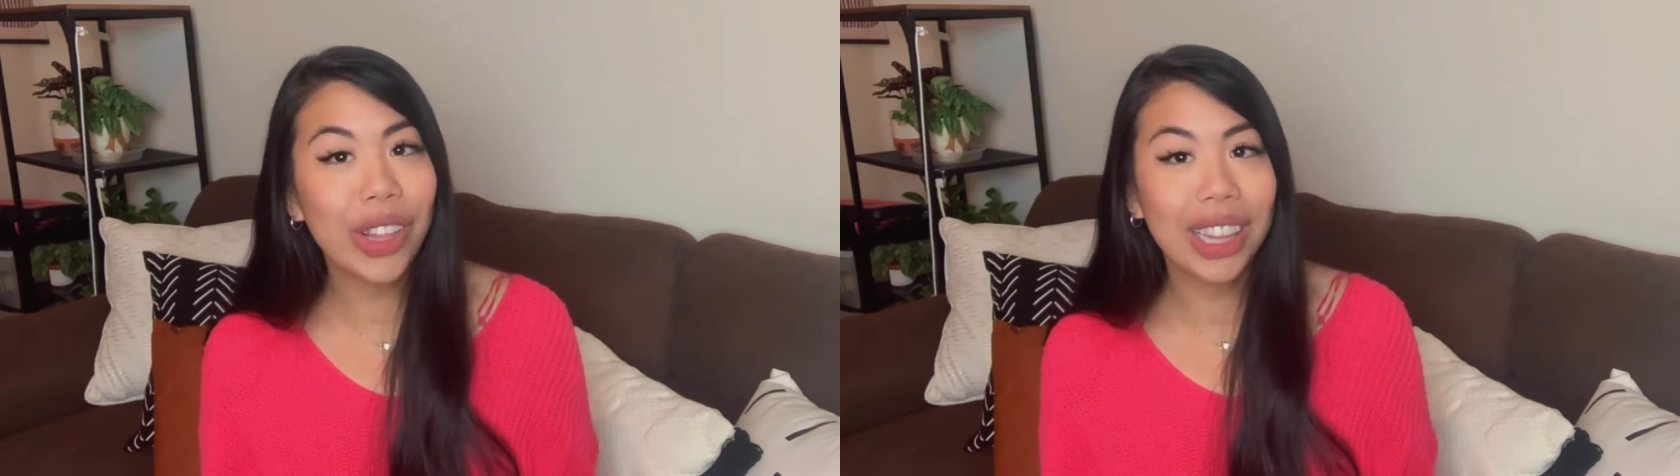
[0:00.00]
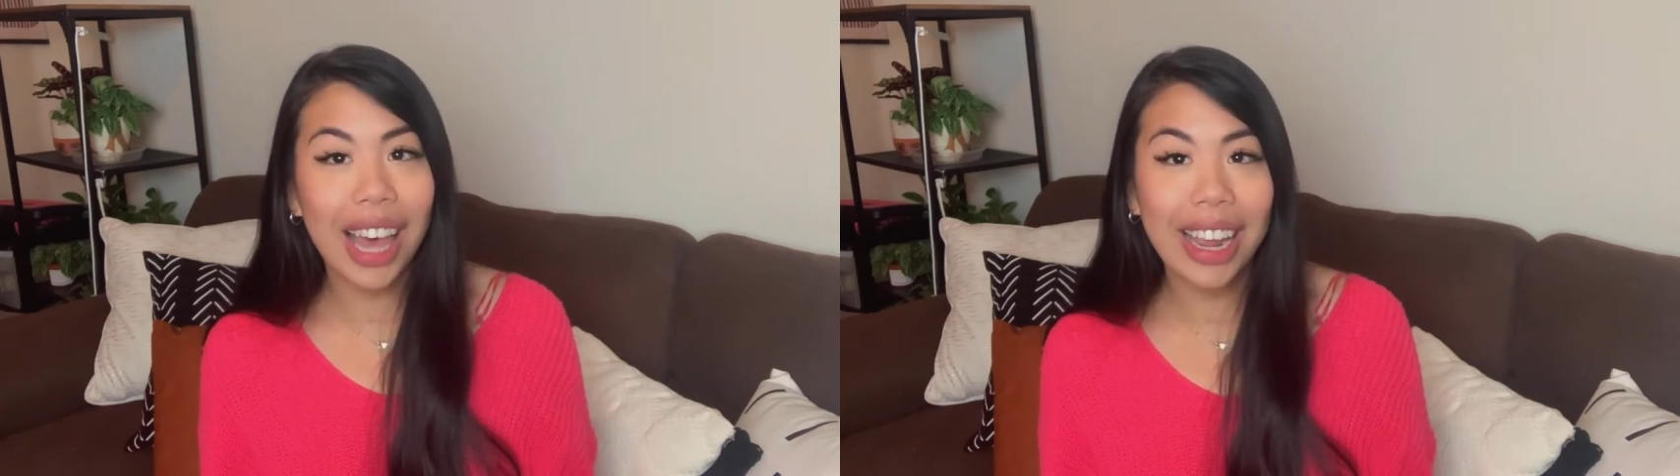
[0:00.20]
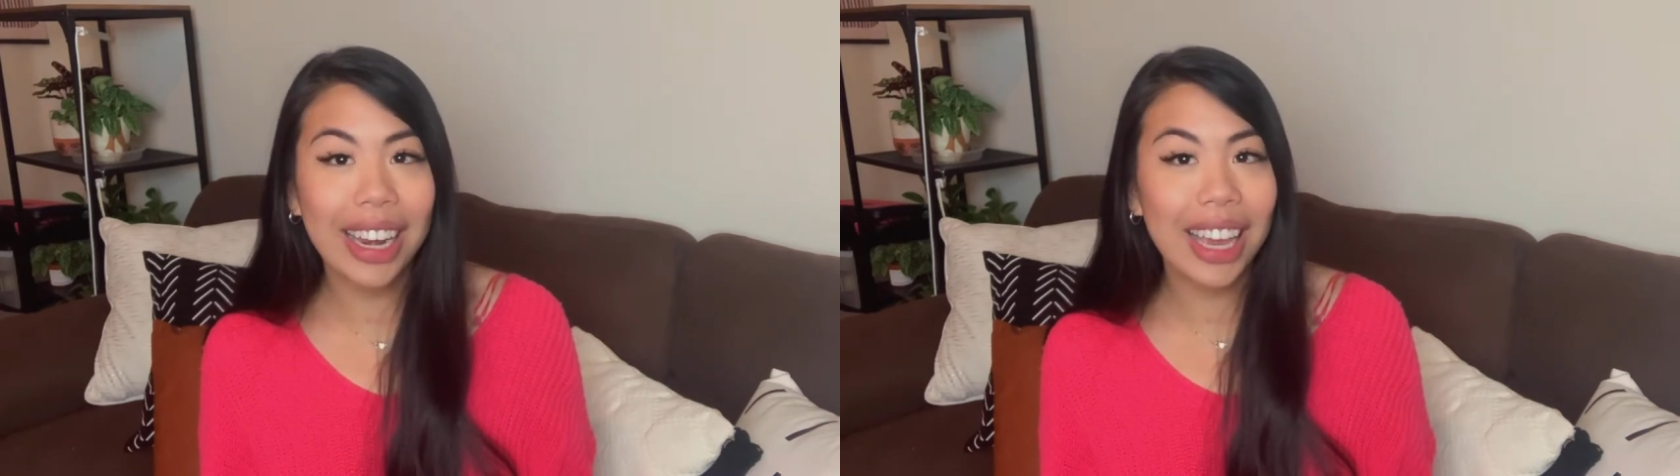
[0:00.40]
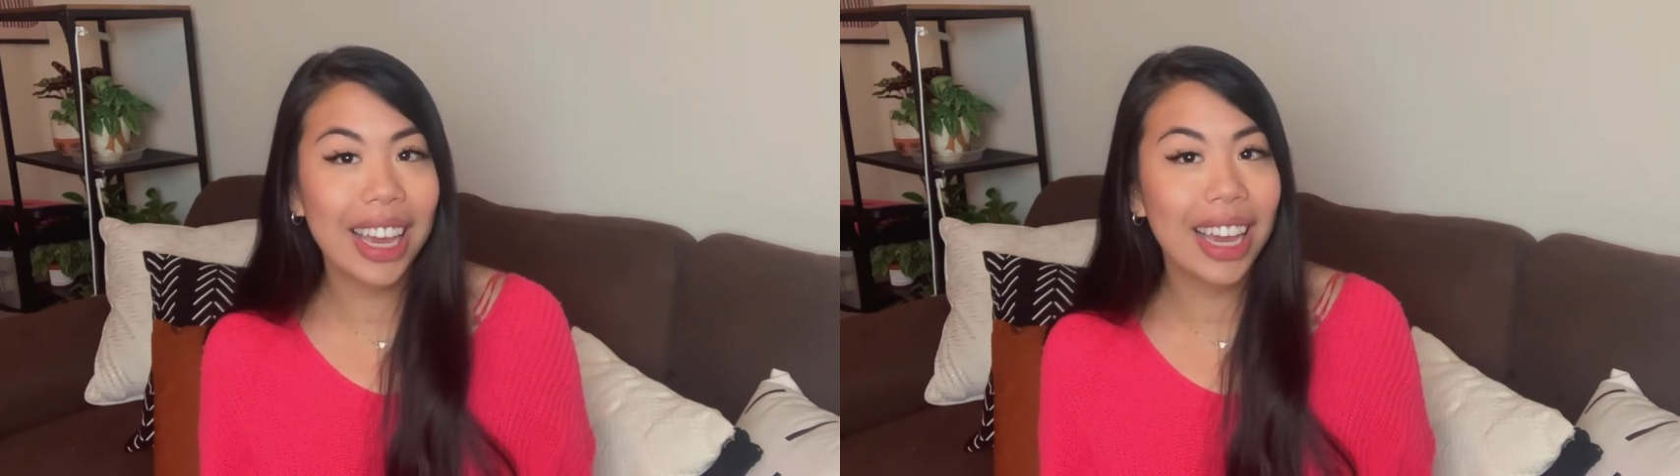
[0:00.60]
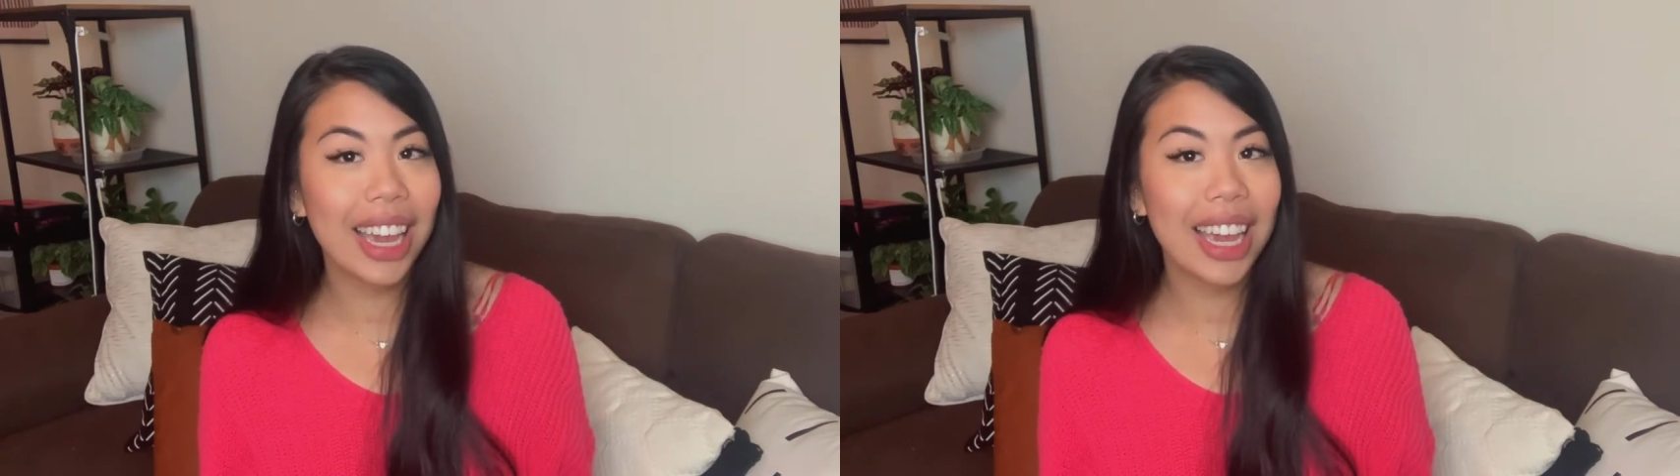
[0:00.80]
the
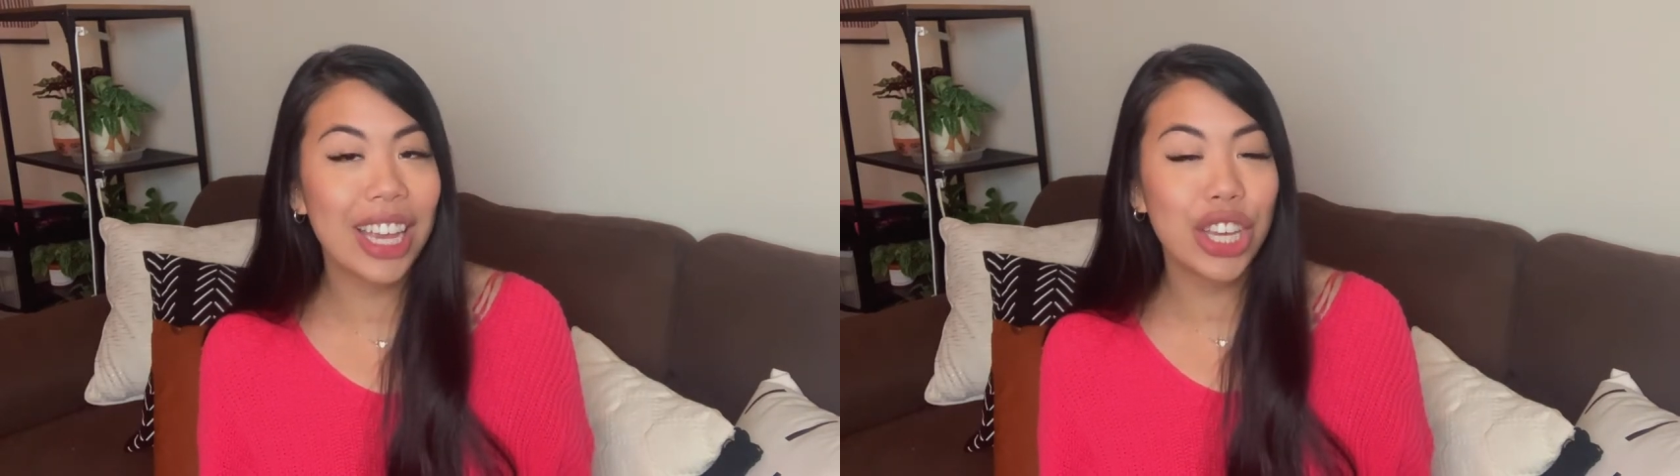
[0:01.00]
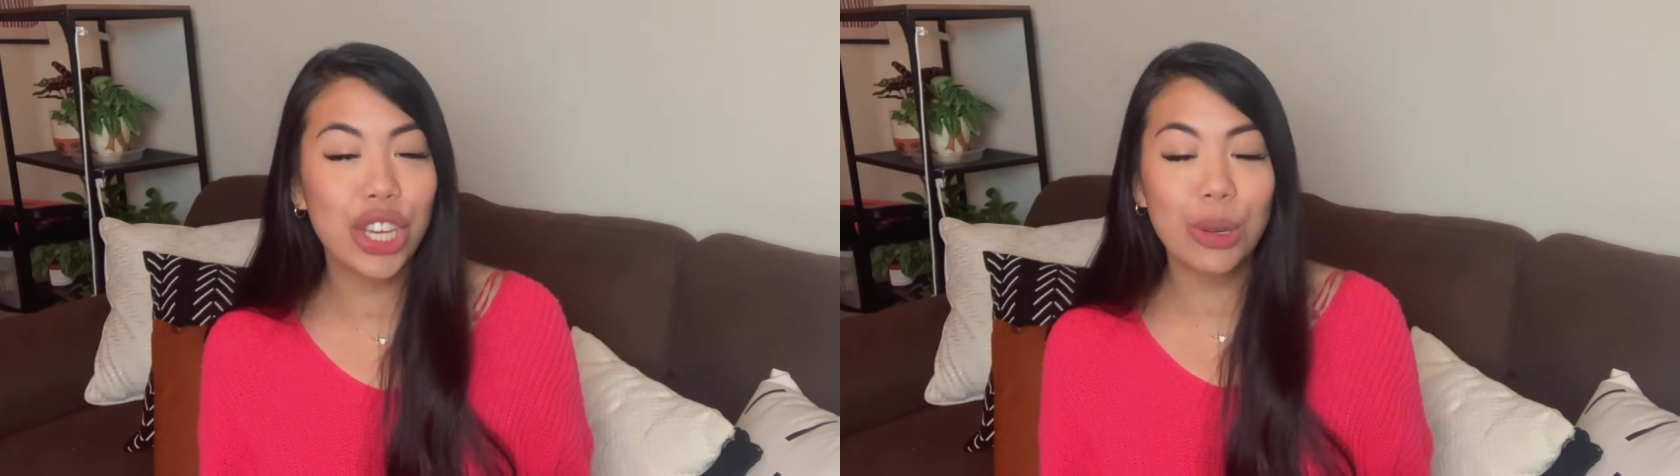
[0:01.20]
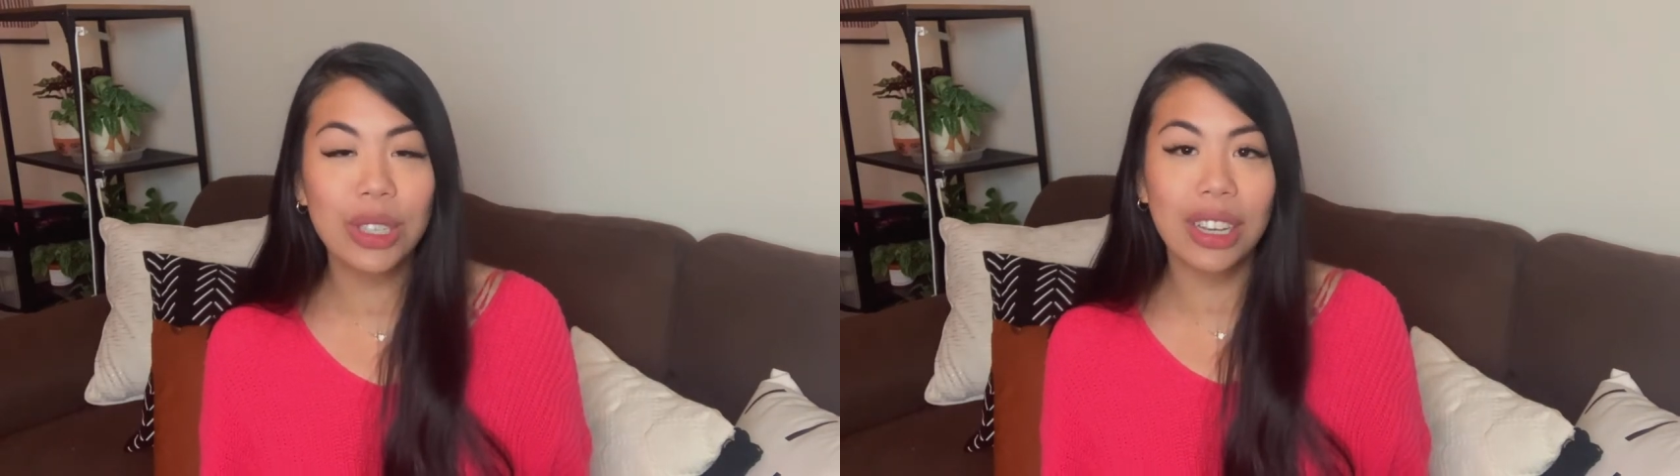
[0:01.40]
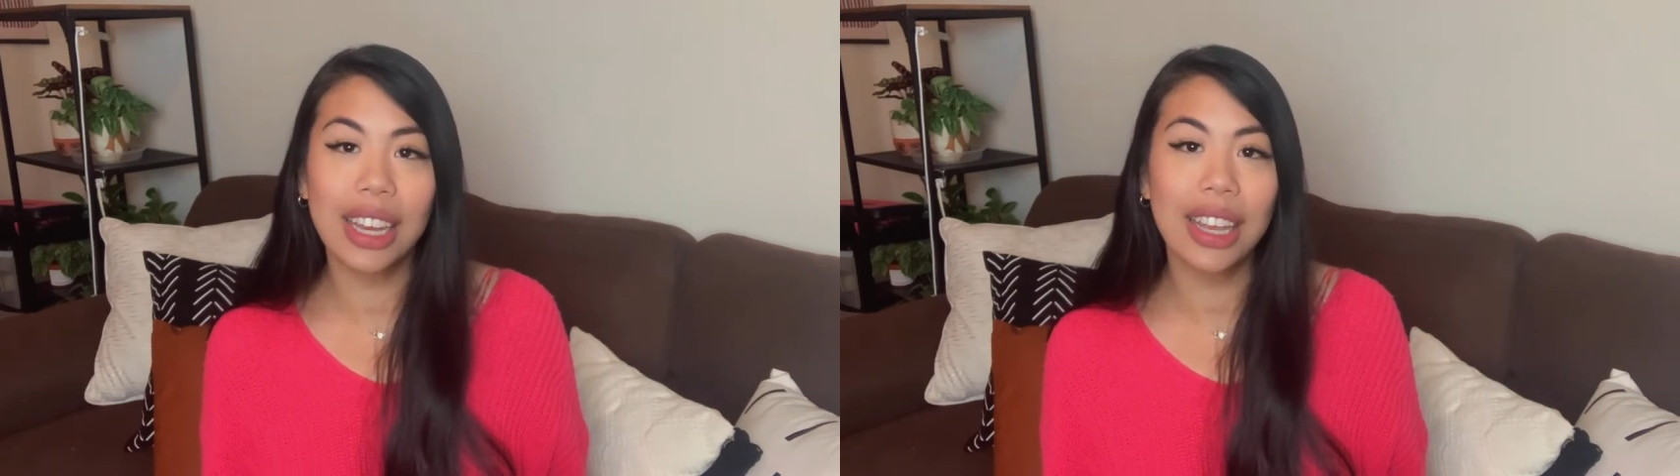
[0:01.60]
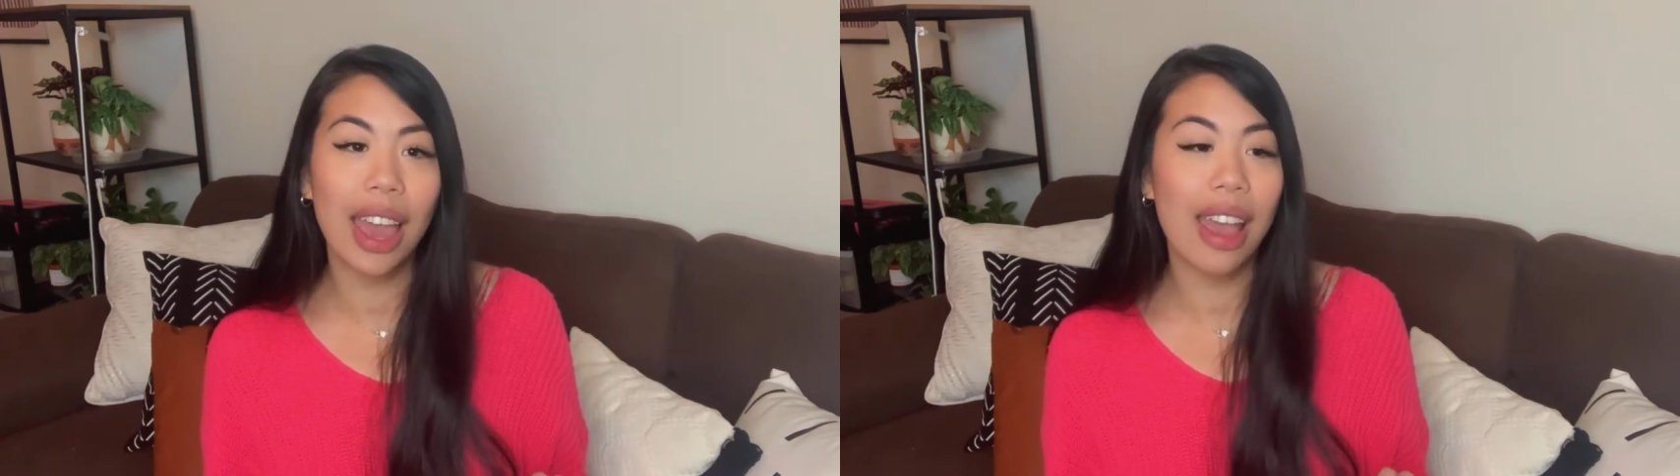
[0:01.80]
lighting in
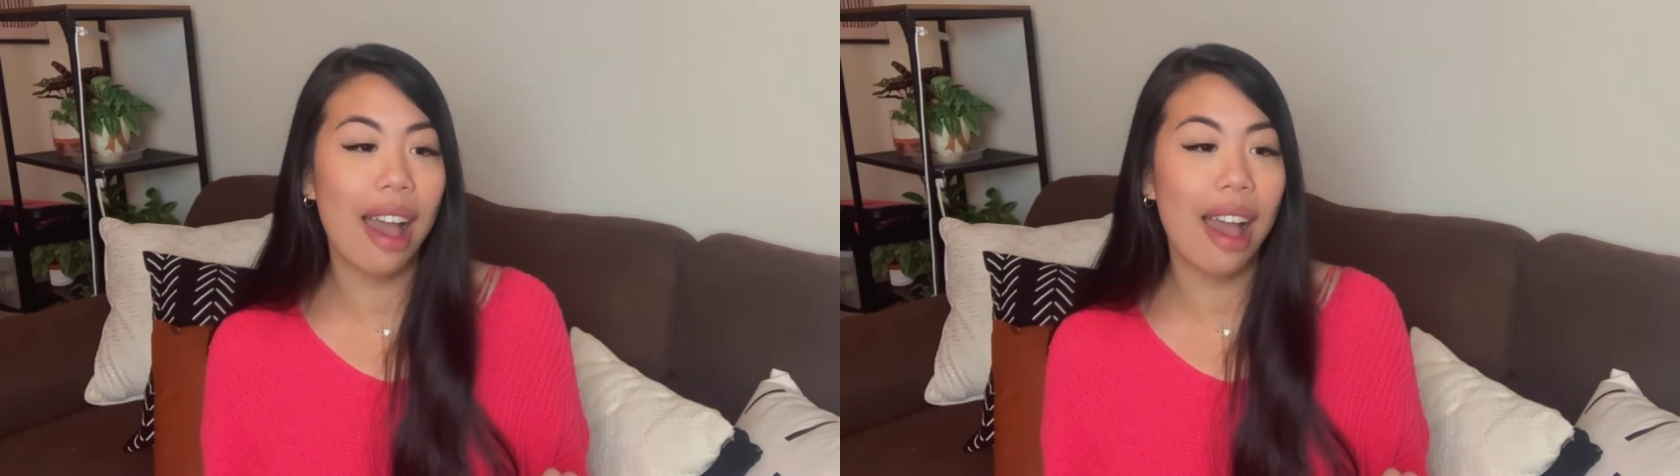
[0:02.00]
Houston.